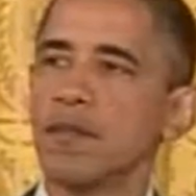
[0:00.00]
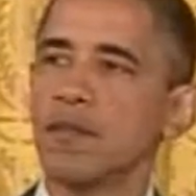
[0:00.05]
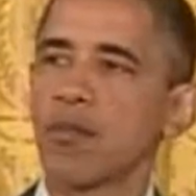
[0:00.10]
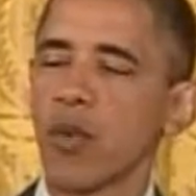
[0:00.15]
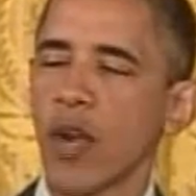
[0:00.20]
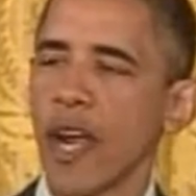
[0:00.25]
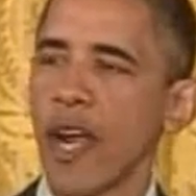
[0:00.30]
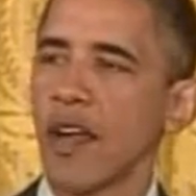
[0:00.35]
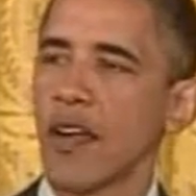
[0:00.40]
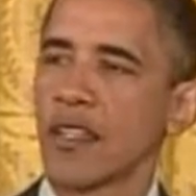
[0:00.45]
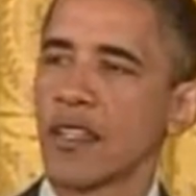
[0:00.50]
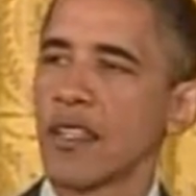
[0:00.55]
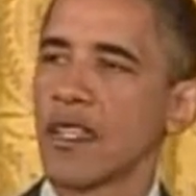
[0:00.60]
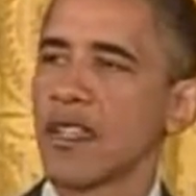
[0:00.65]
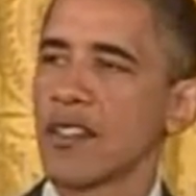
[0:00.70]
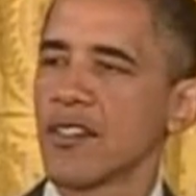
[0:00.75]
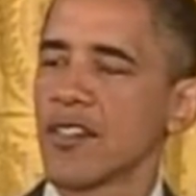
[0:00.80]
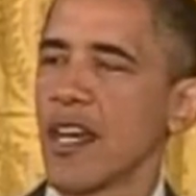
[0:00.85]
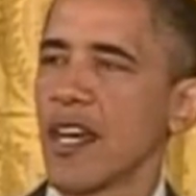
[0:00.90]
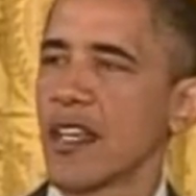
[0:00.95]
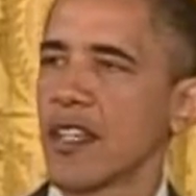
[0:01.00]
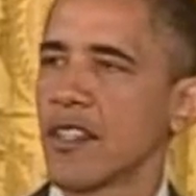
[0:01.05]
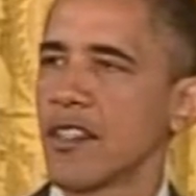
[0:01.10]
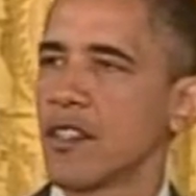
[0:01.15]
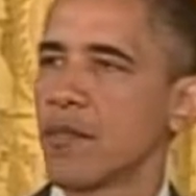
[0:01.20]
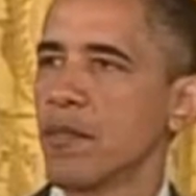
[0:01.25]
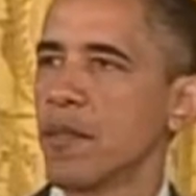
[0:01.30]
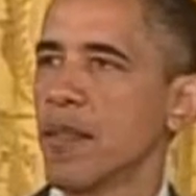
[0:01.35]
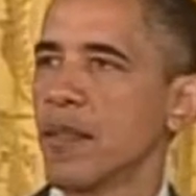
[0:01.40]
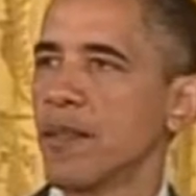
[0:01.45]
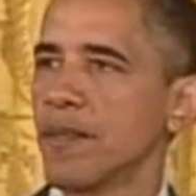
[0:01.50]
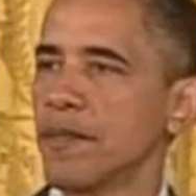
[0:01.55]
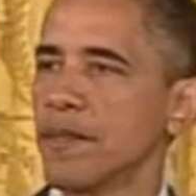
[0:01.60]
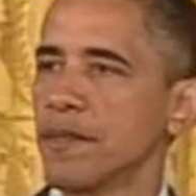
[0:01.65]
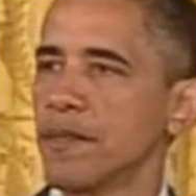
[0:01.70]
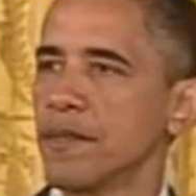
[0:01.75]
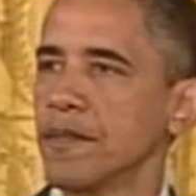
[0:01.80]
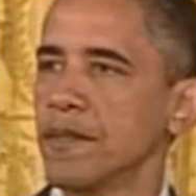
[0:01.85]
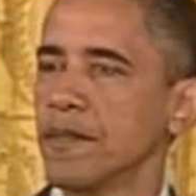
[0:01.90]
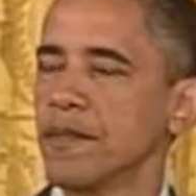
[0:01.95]
prior to us signing this bill.
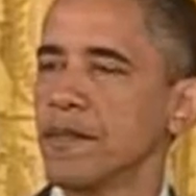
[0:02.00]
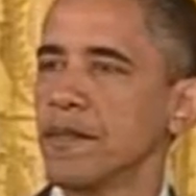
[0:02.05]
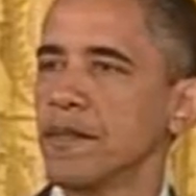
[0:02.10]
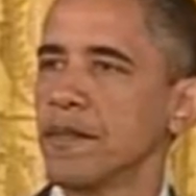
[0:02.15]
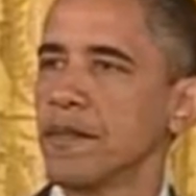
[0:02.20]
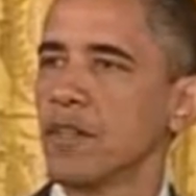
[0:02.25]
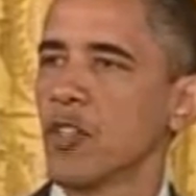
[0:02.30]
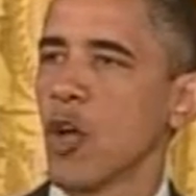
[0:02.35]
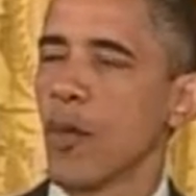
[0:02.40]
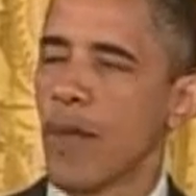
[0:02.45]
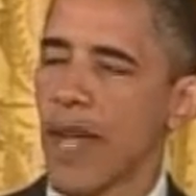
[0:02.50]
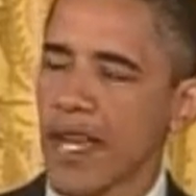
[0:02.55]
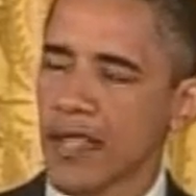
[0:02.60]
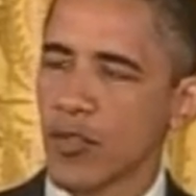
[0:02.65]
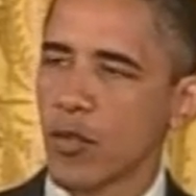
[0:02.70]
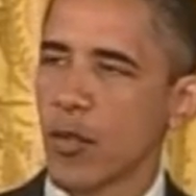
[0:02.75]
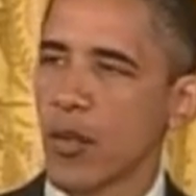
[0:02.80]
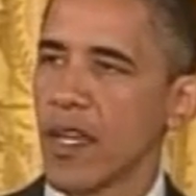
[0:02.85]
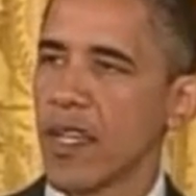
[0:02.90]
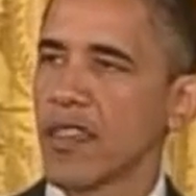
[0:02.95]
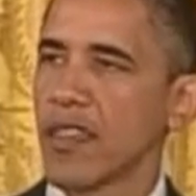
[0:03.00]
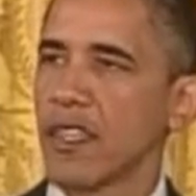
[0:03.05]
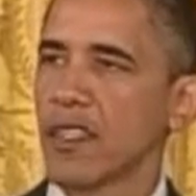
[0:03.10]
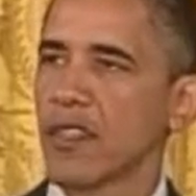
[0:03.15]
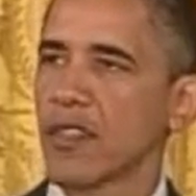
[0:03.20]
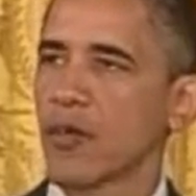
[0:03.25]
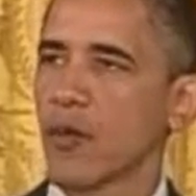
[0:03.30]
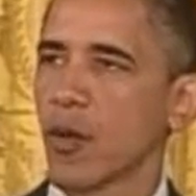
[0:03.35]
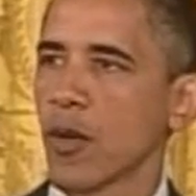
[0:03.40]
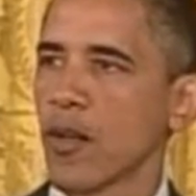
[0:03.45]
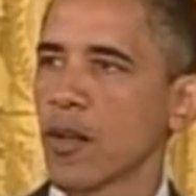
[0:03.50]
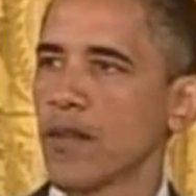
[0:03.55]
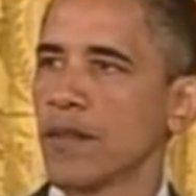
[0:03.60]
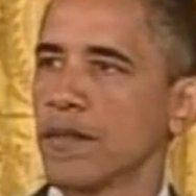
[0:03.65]
Go back to the way things were.